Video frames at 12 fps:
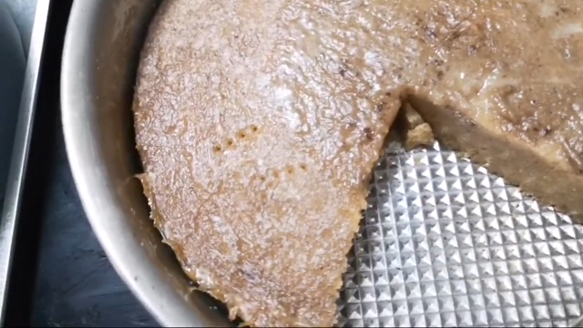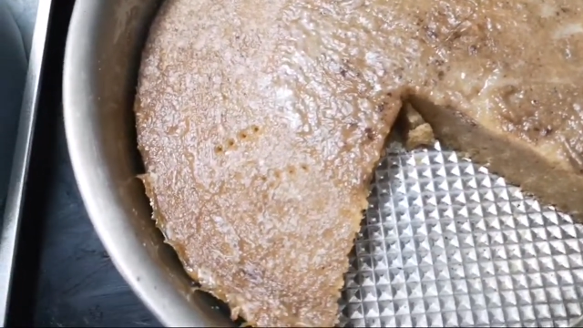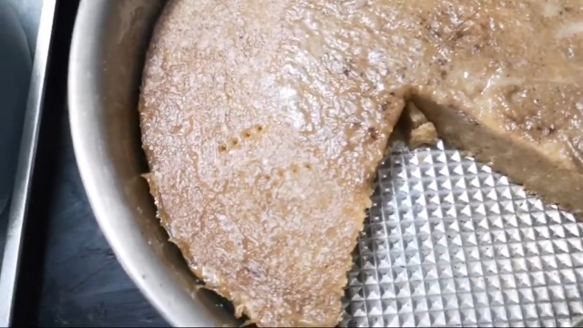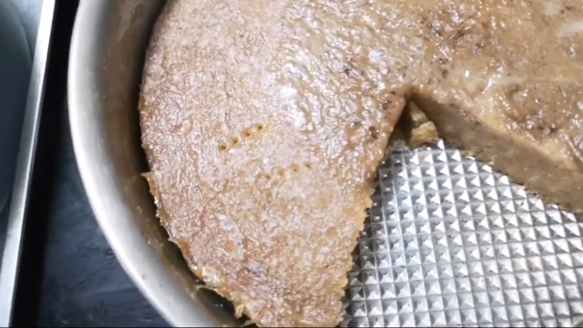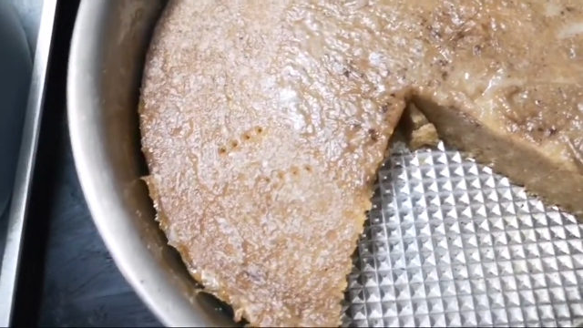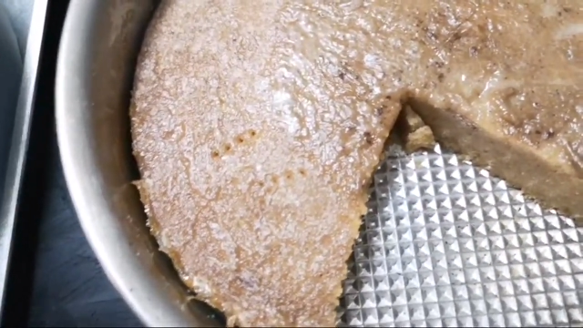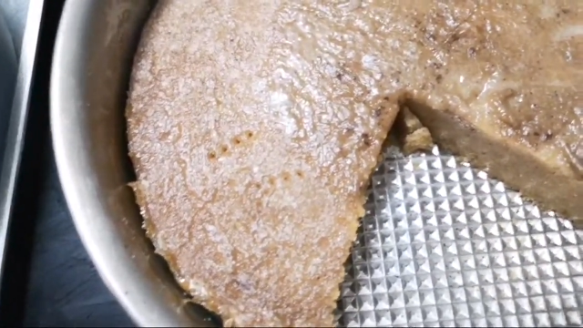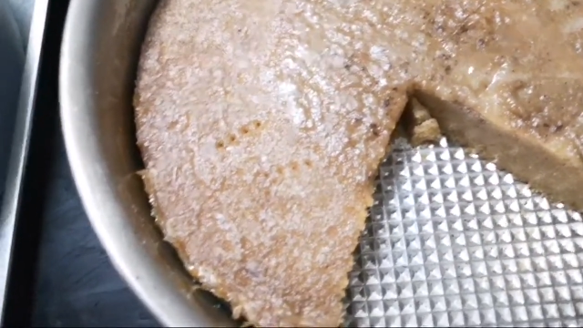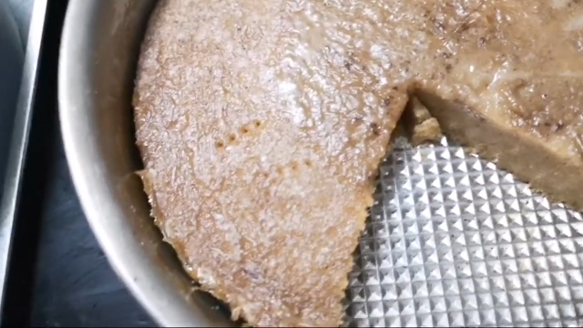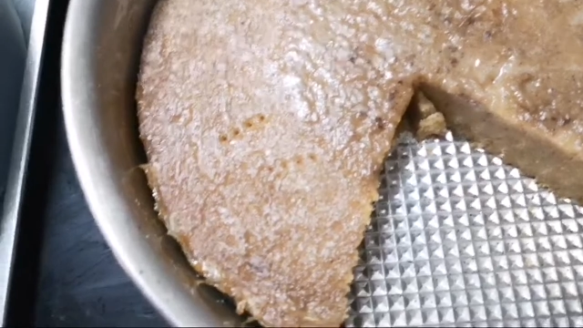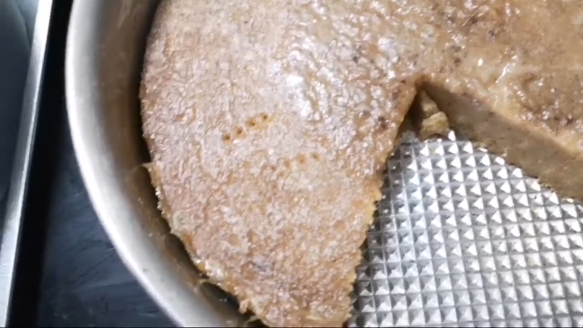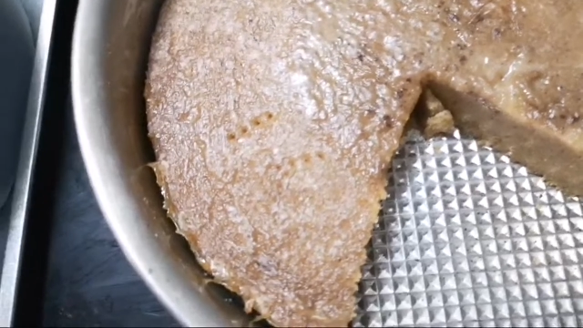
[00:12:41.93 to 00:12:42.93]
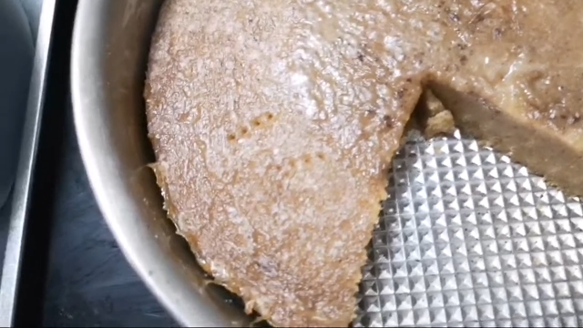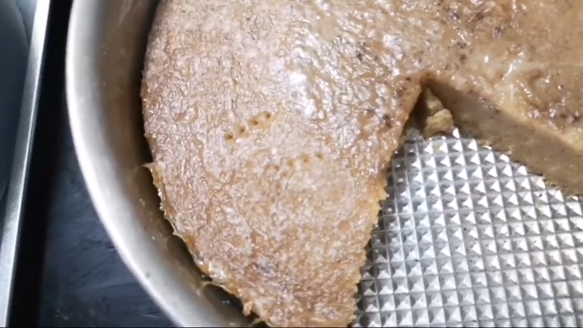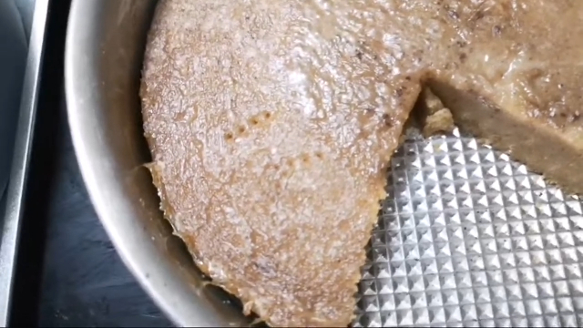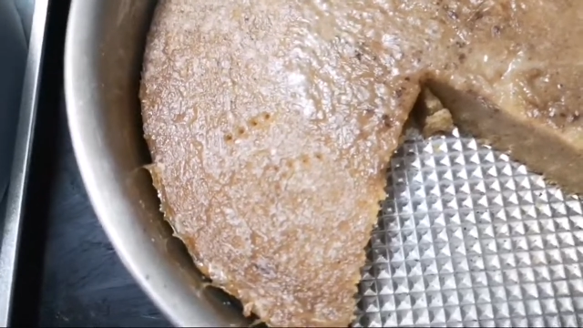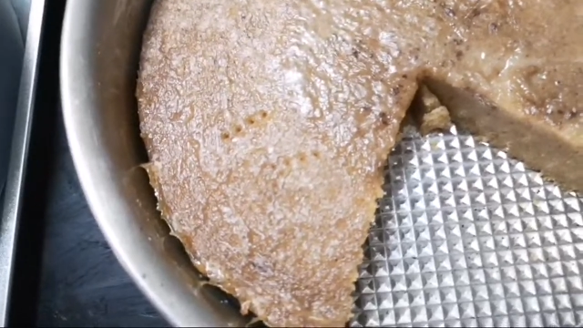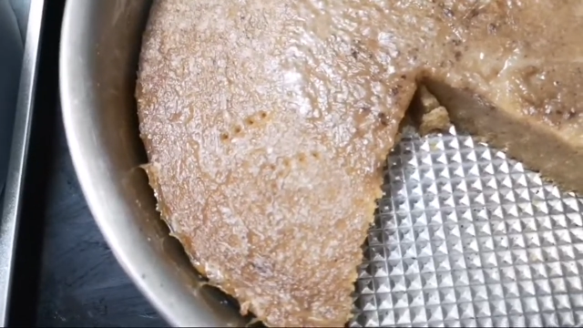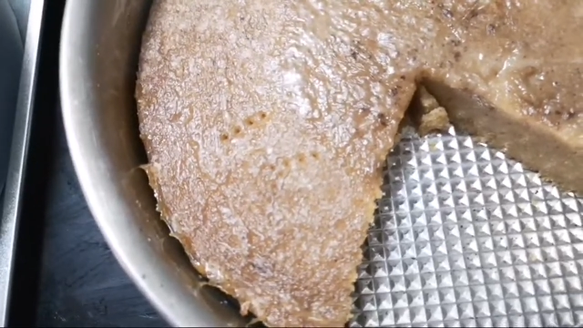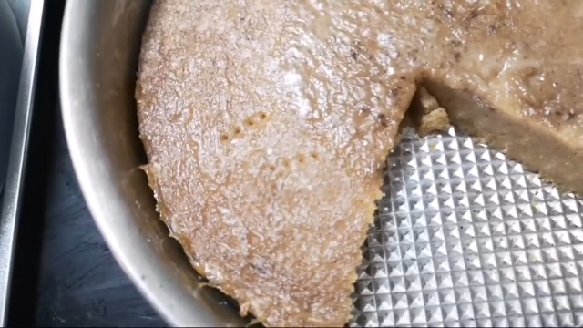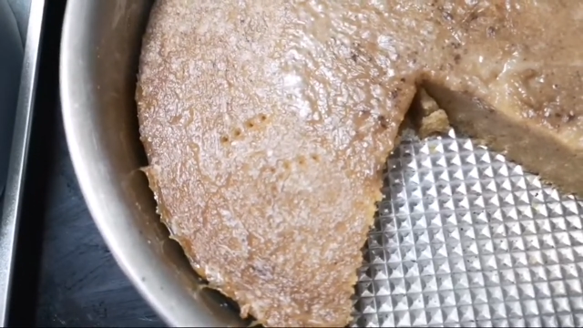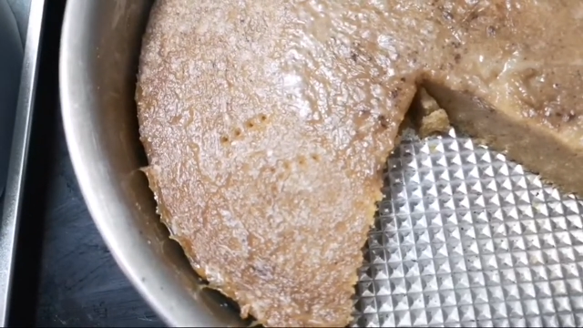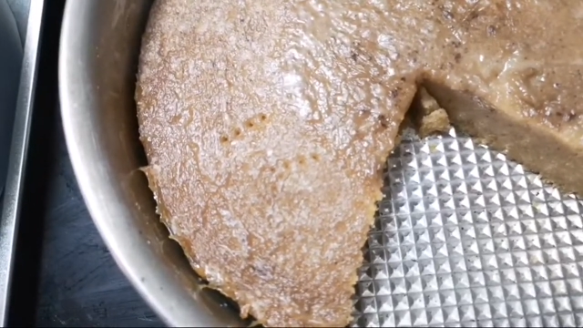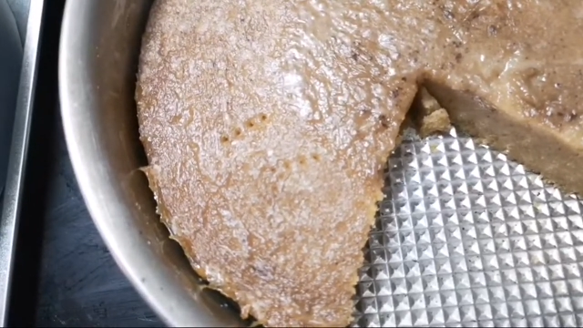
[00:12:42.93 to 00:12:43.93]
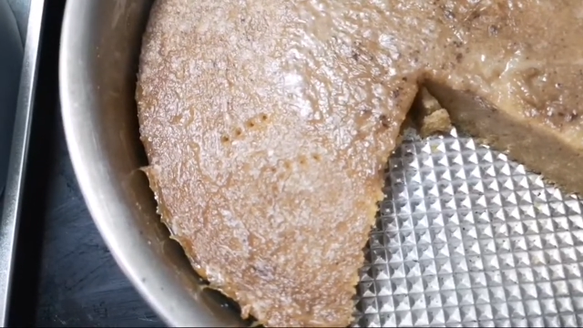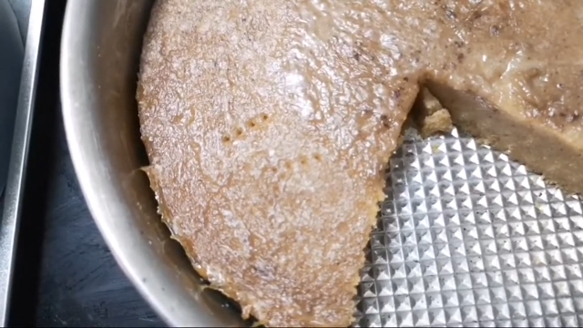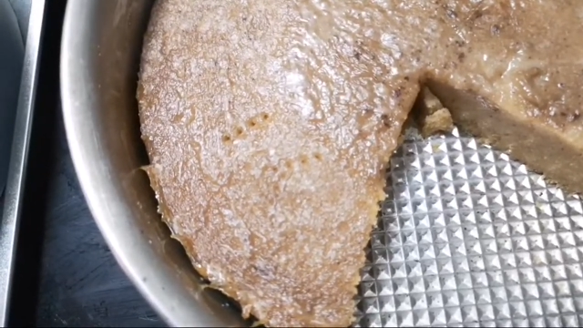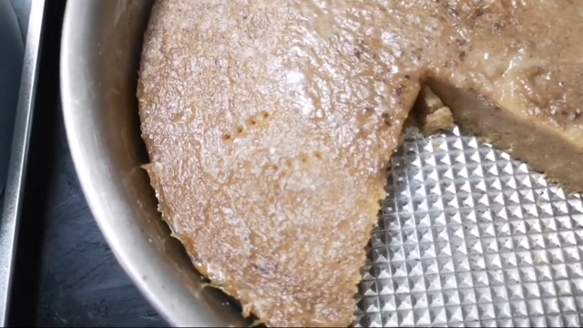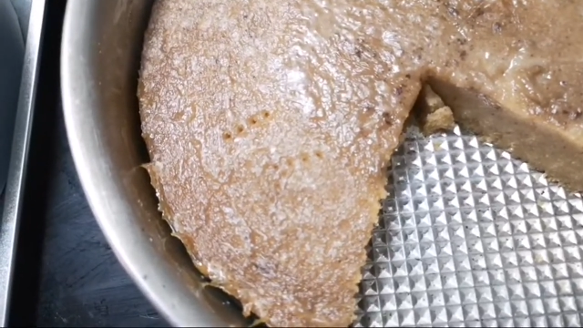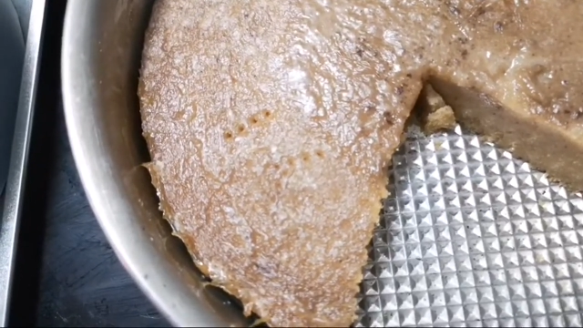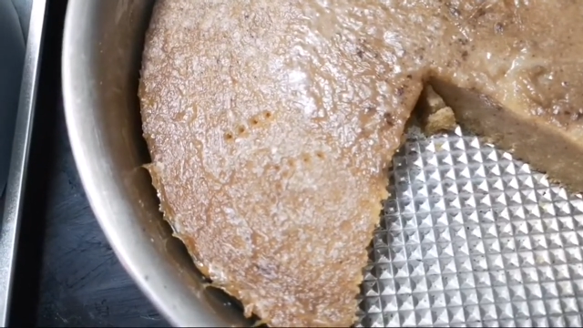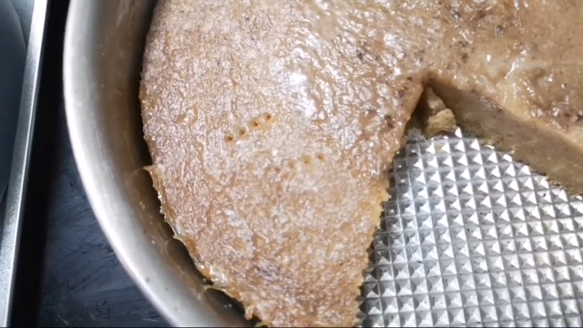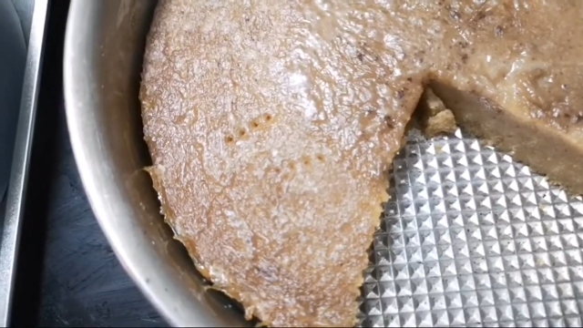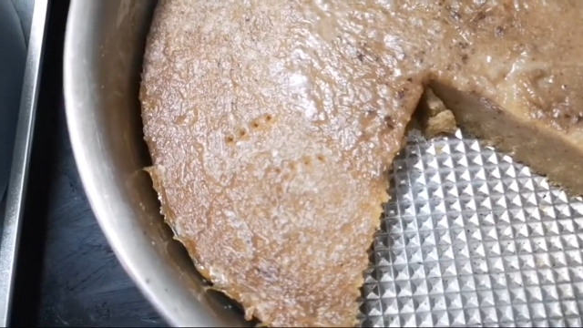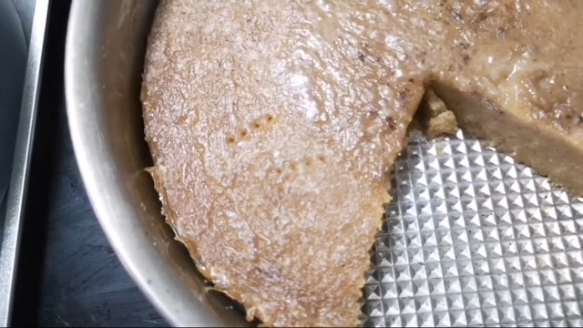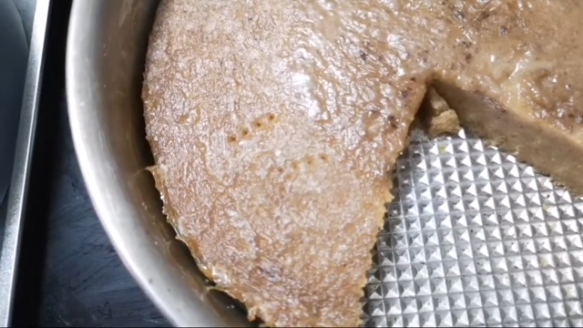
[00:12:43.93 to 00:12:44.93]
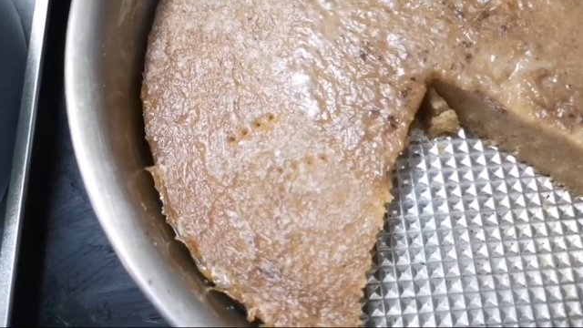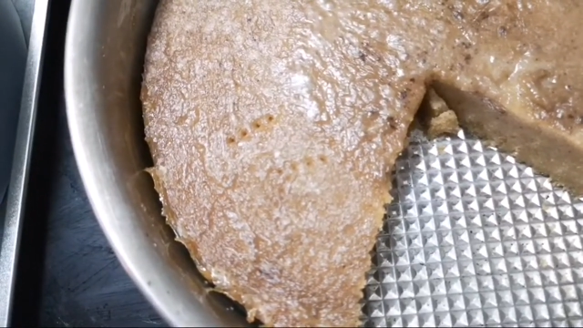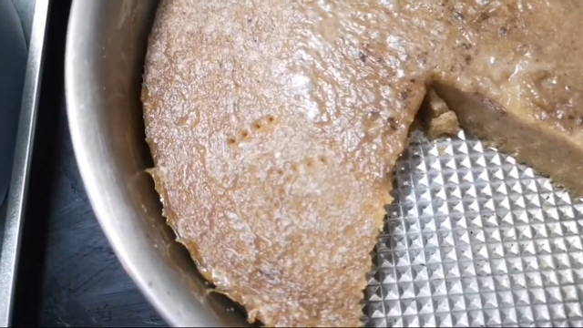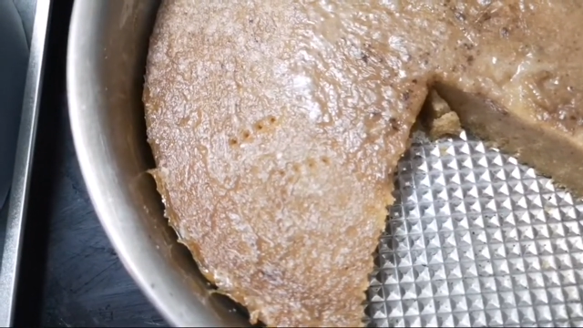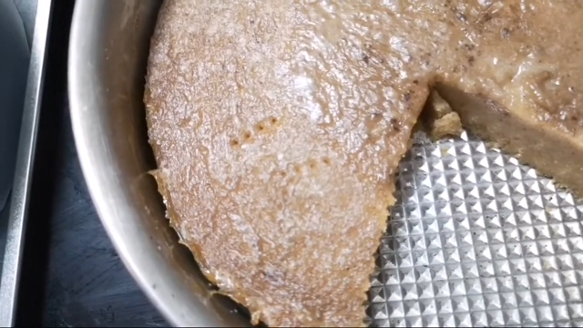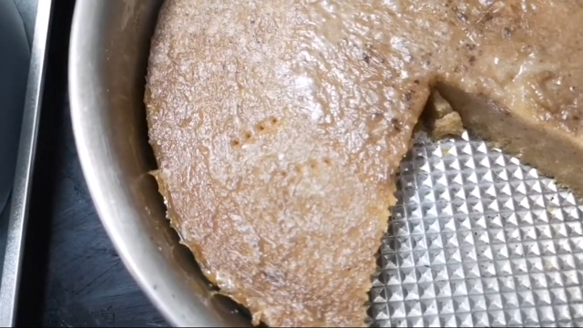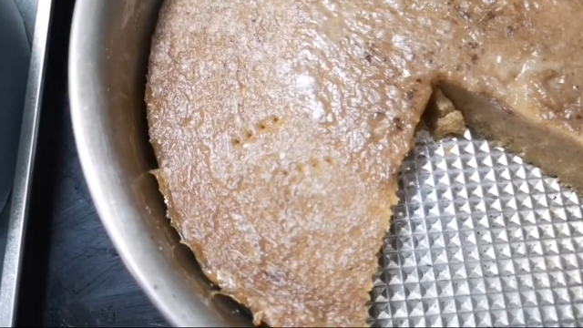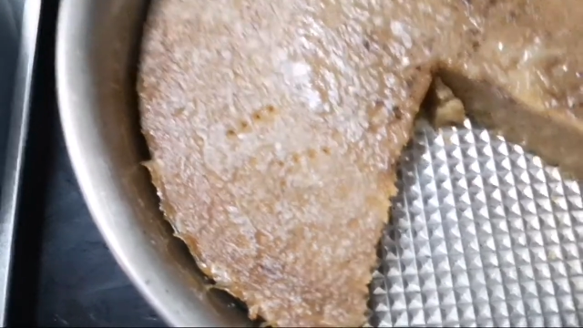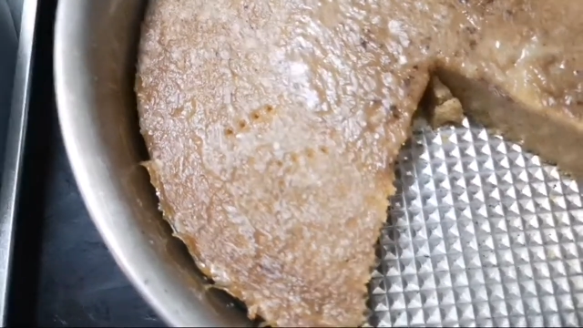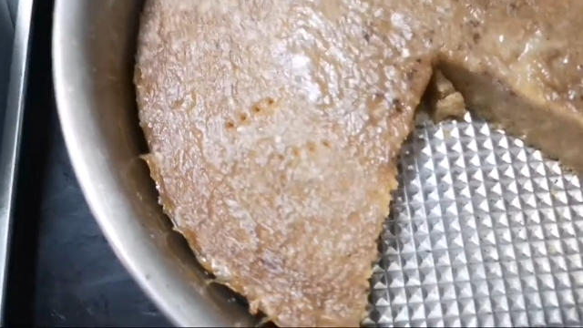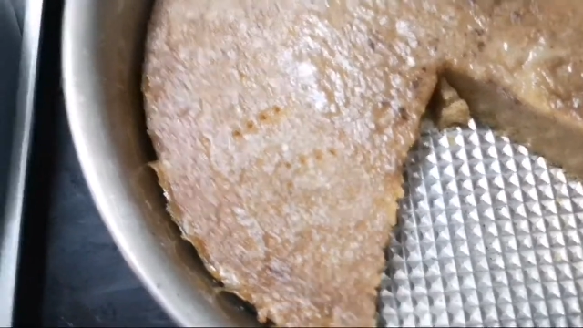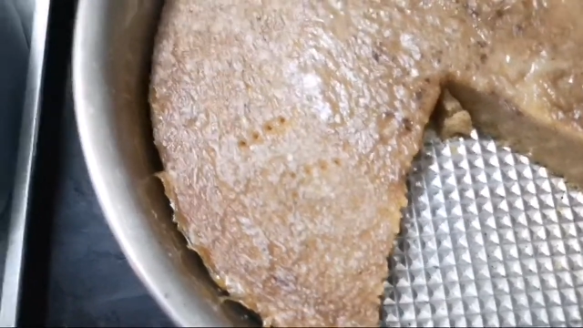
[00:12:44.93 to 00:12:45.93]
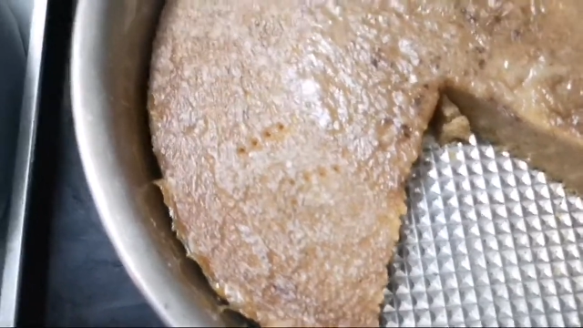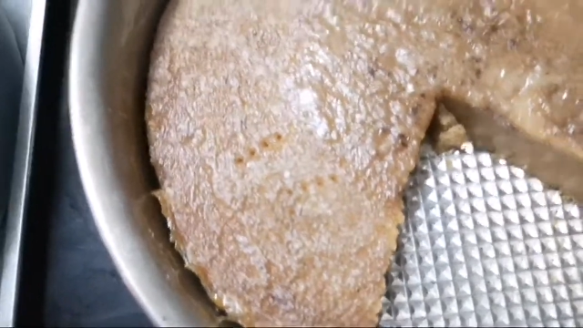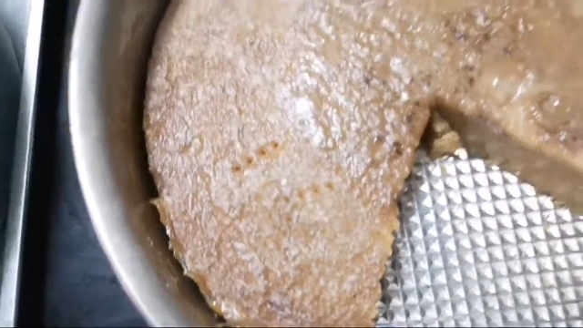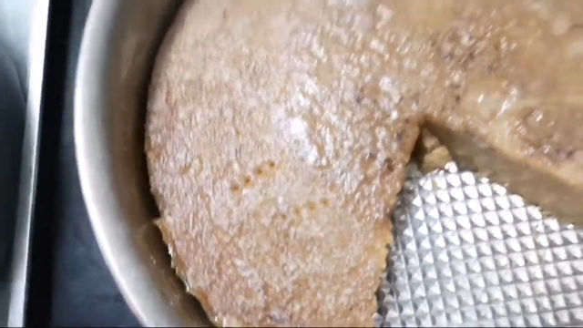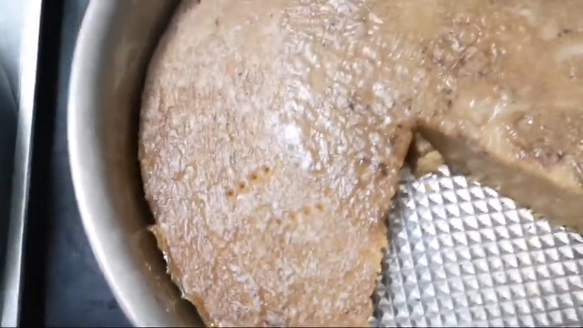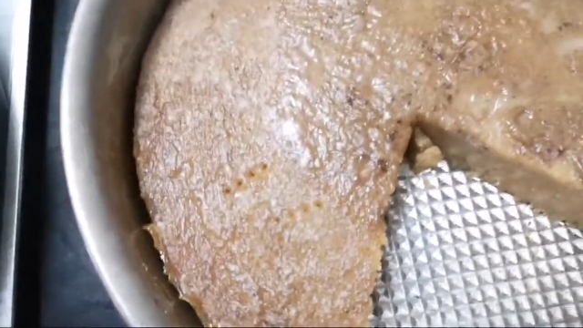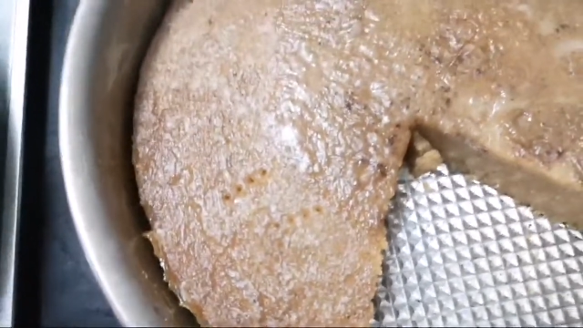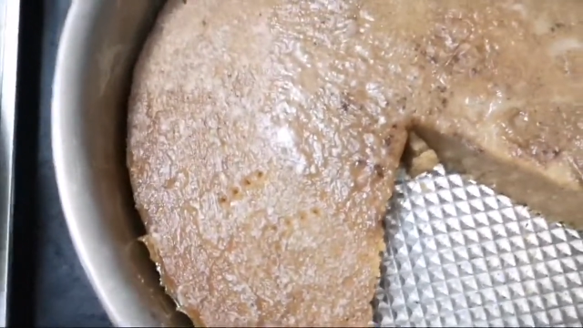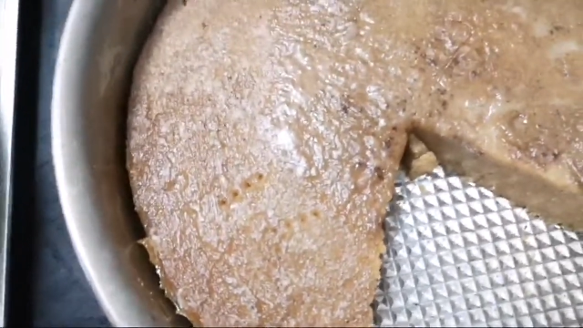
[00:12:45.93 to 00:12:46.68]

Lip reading: (no speaker visible)